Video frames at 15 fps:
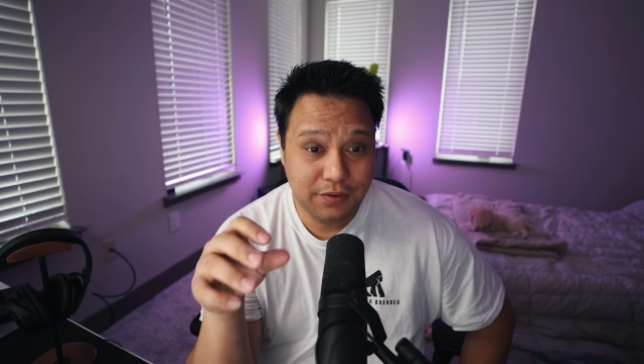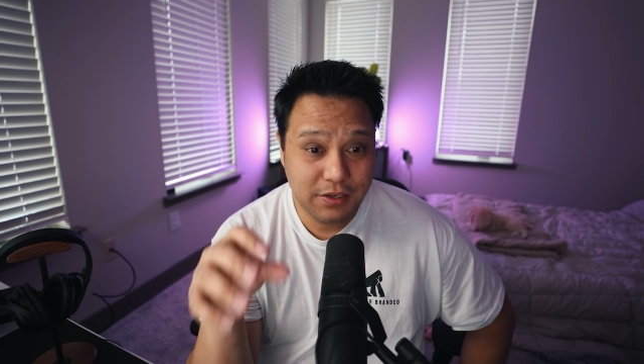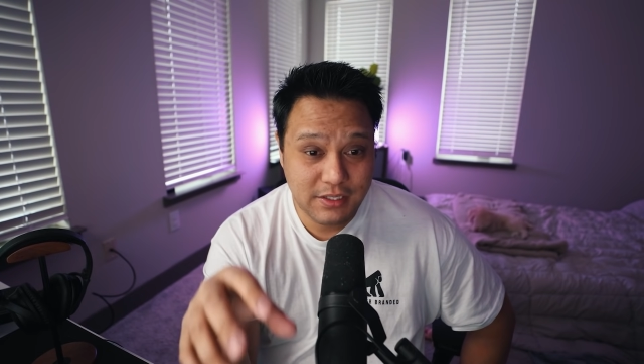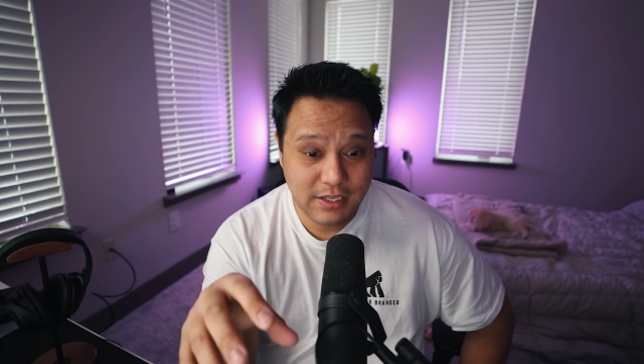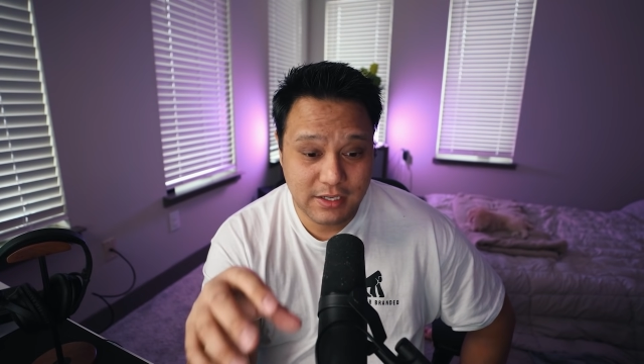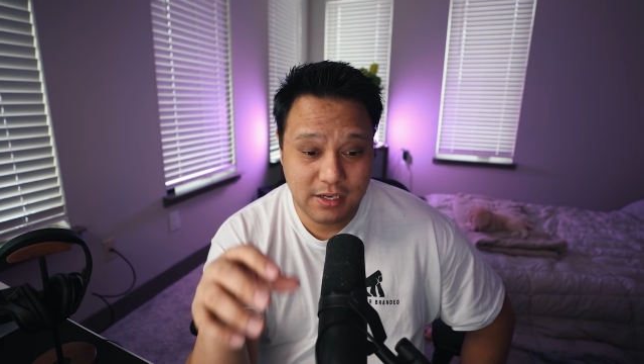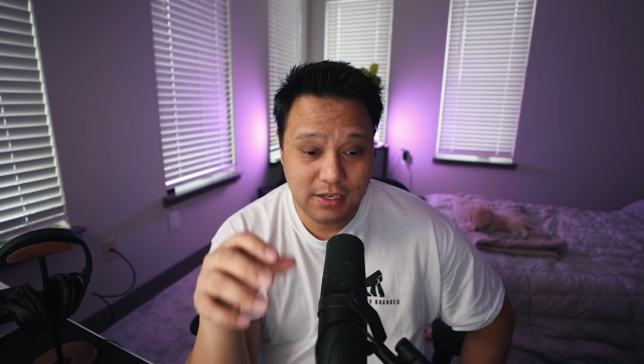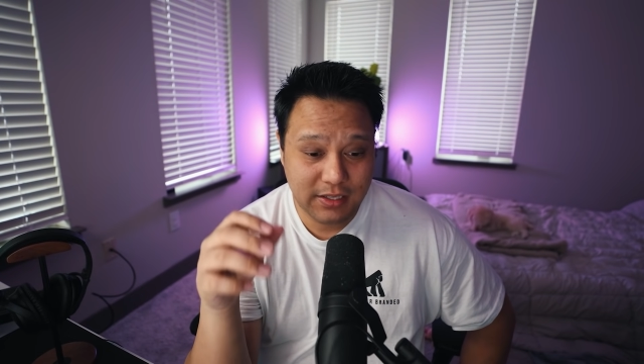If you
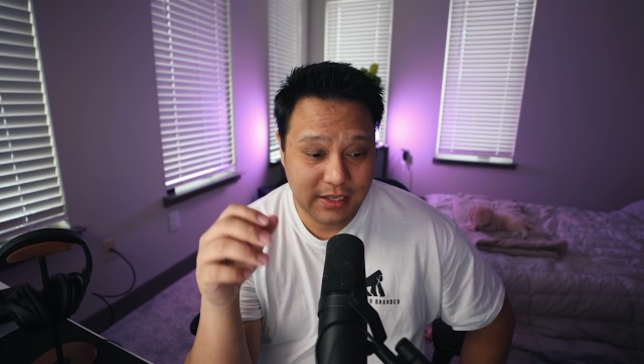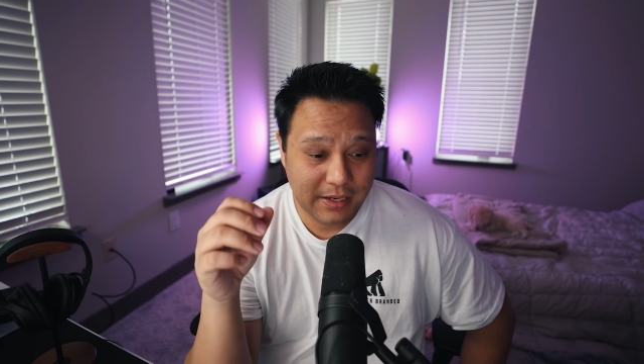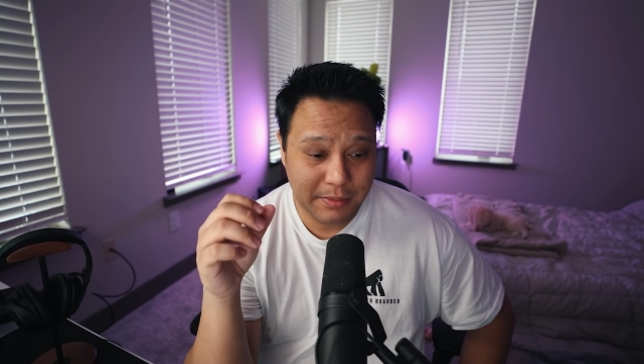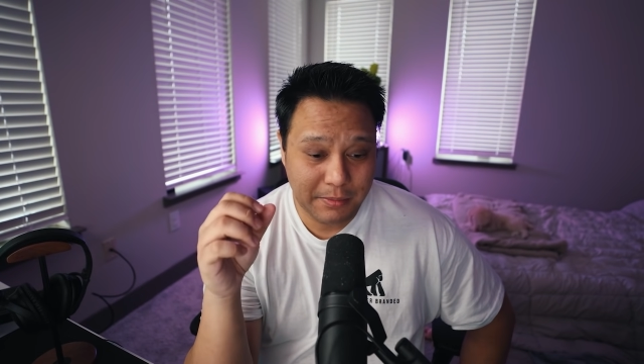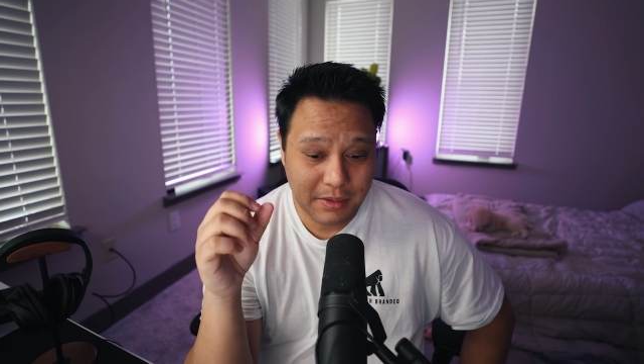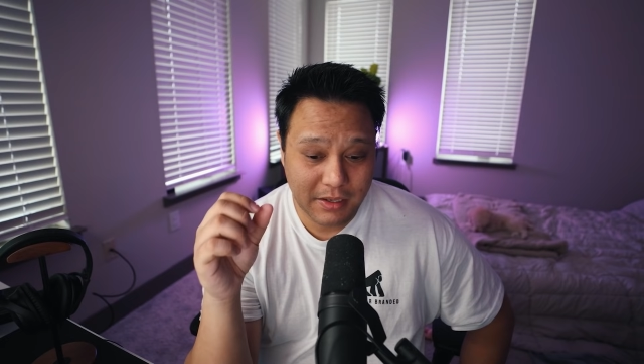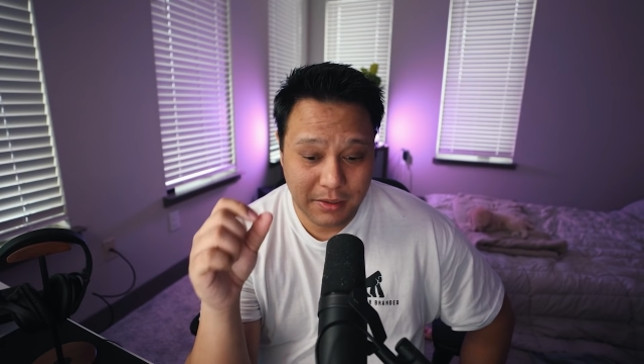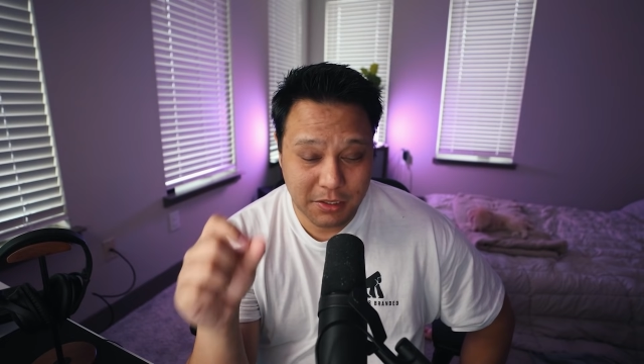didn't,
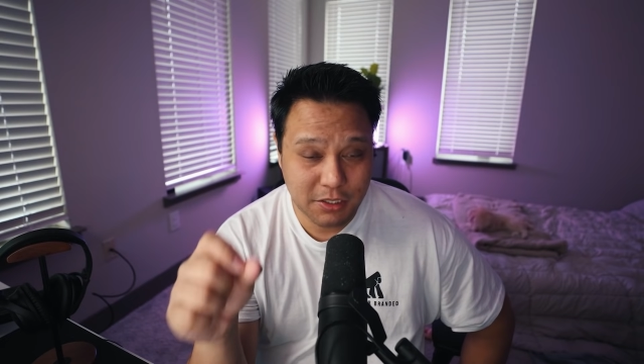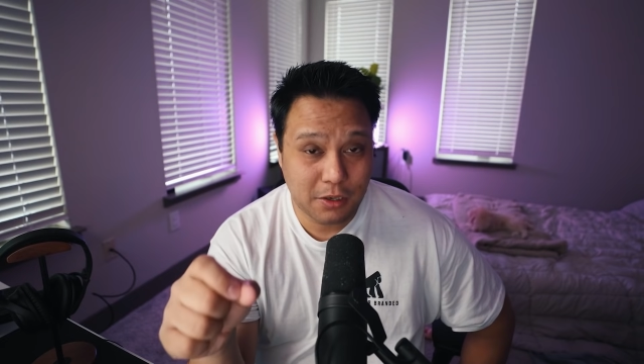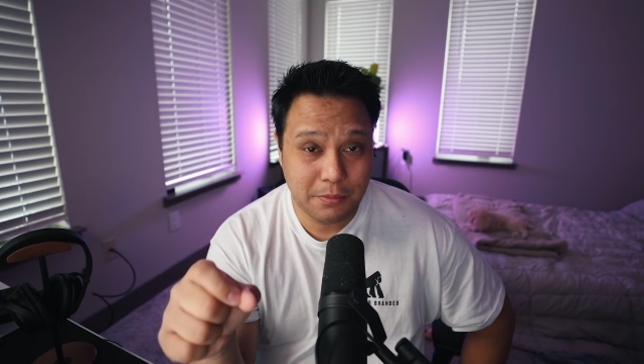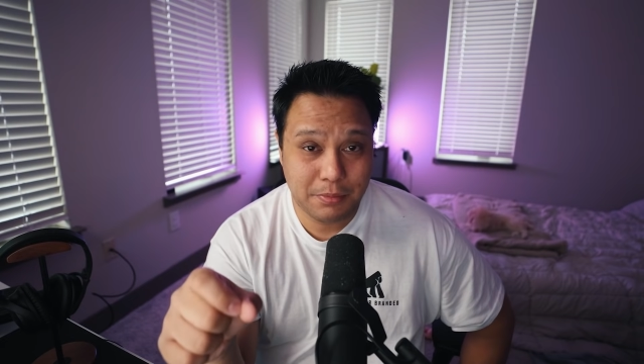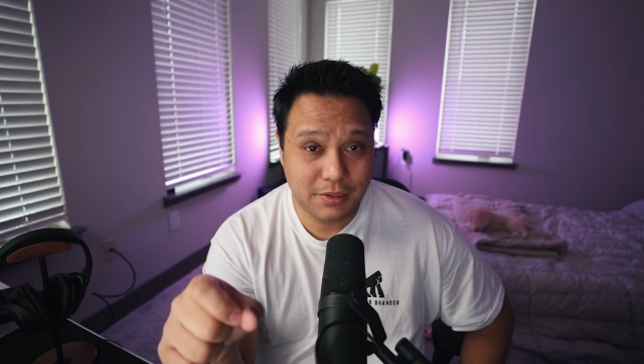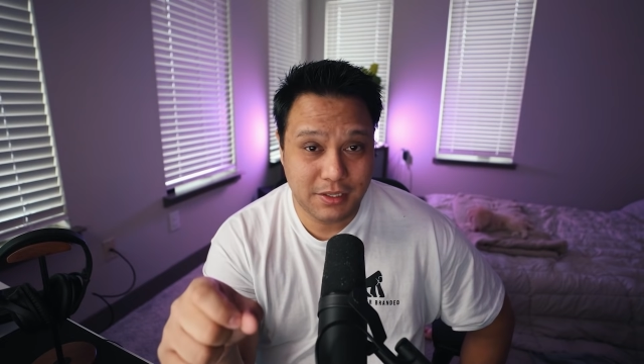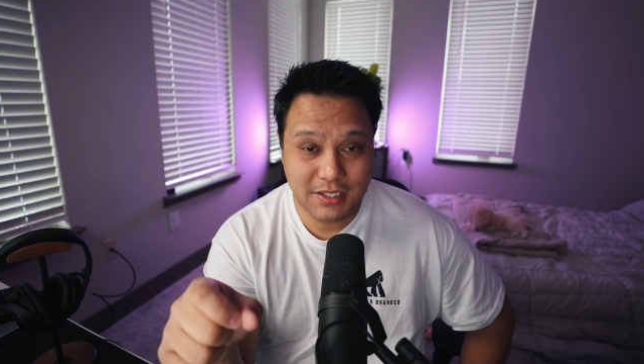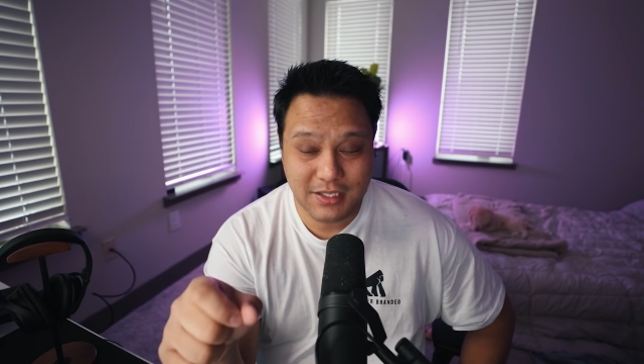then
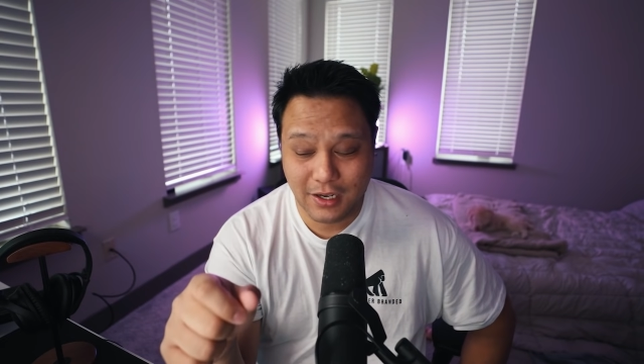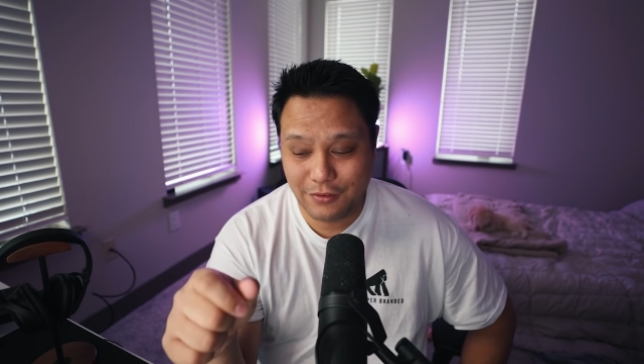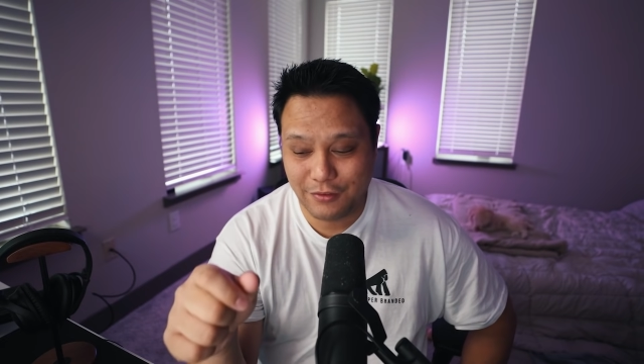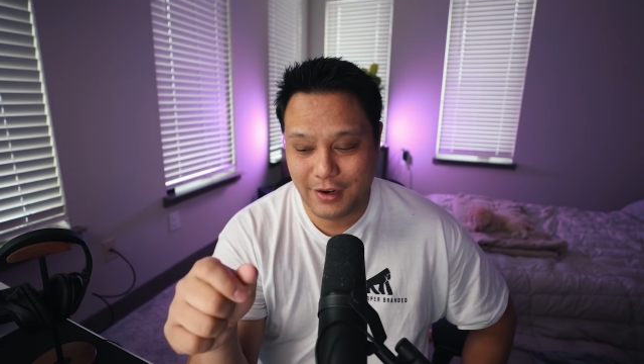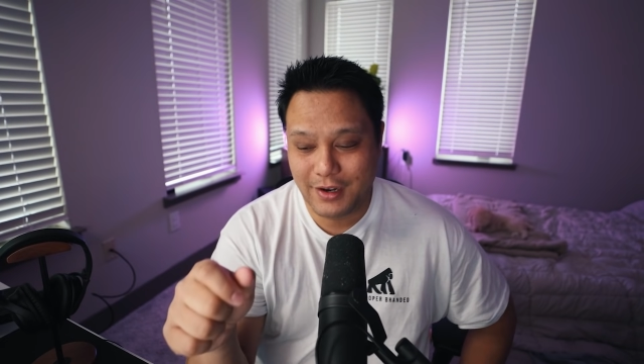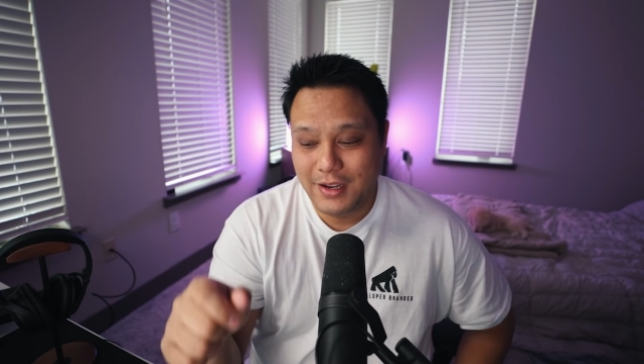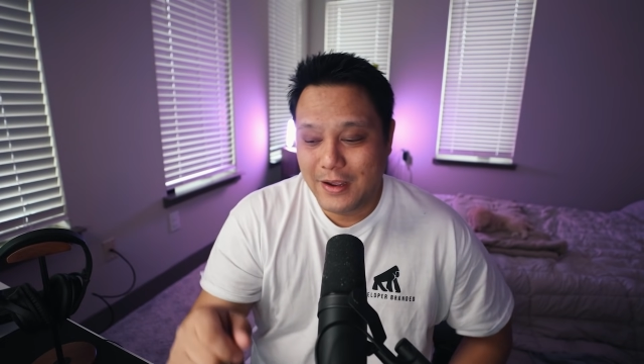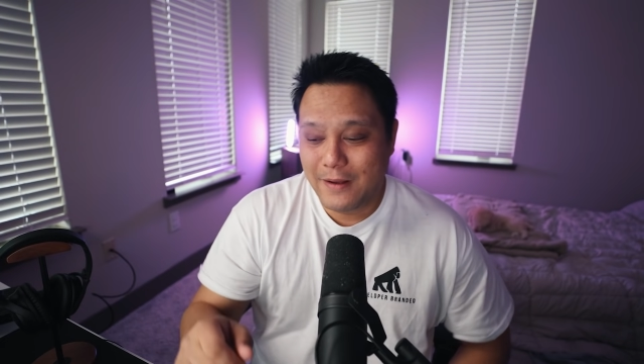start building stuff,
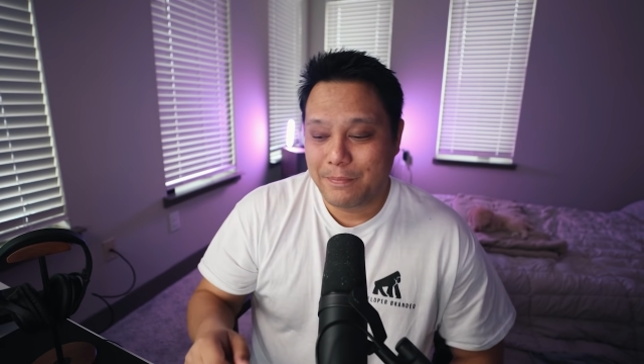right?